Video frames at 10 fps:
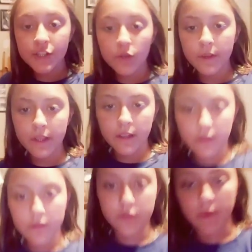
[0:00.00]

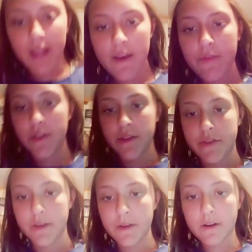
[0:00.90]
doing do I have the
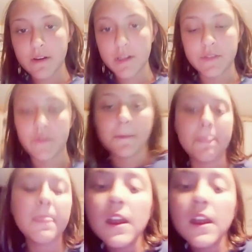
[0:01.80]
thing on? It's fine.